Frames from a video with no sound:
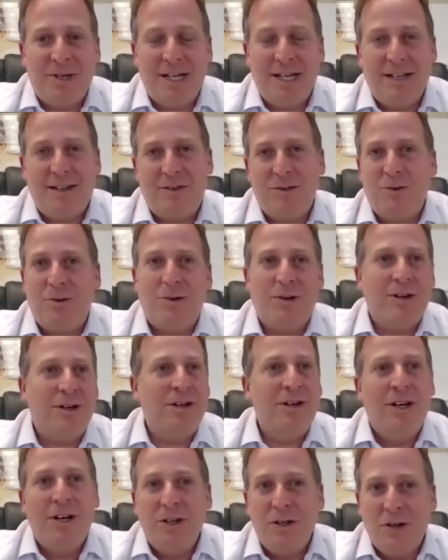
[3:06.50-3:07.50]
with,
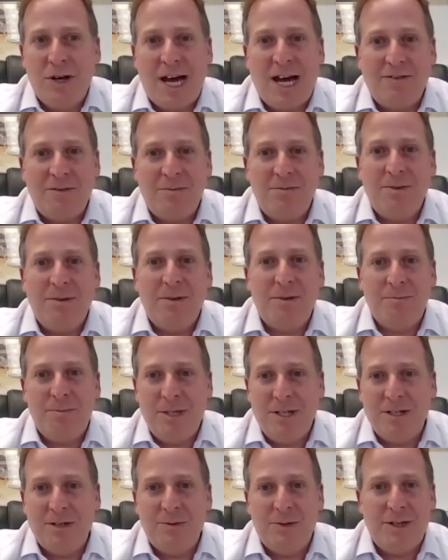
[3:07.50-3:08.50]
or you have a
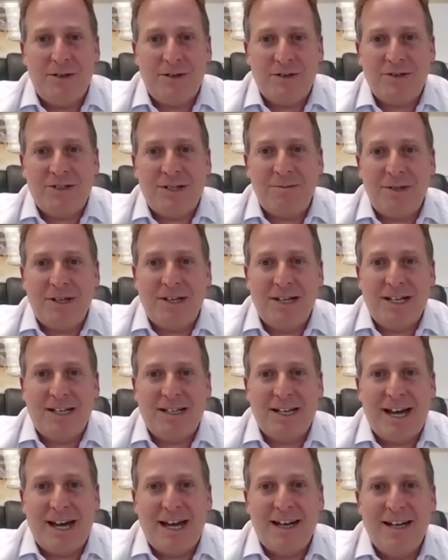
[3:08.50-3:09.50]
beer with or something like
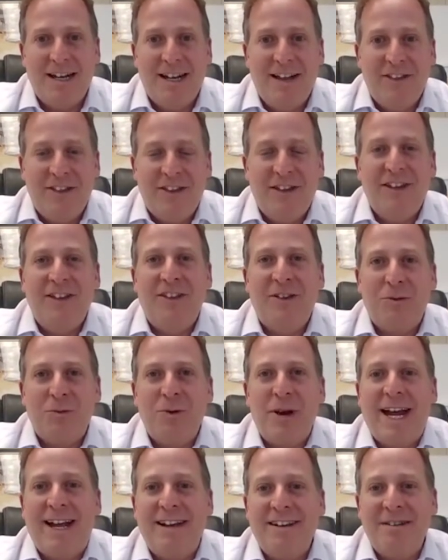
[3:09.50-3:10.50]
that. The
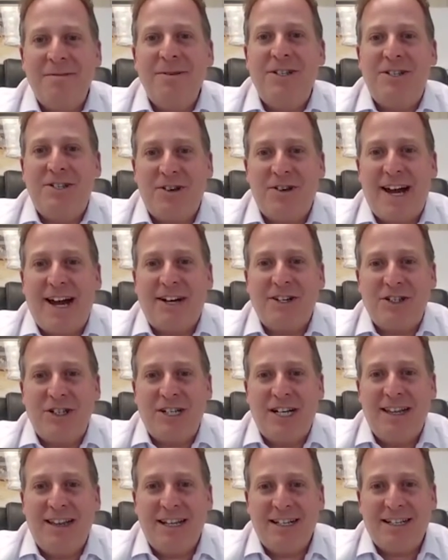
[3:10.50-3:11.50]
random interaction.
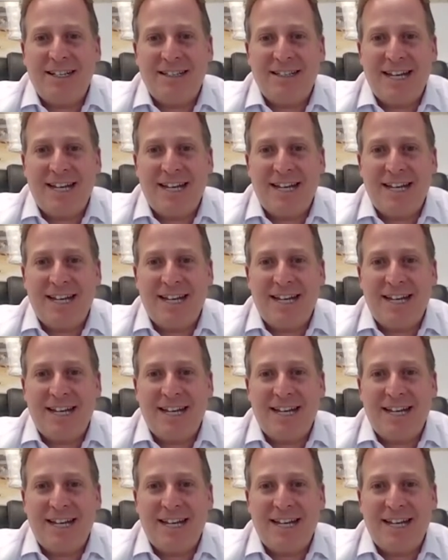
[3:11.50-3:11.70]
I think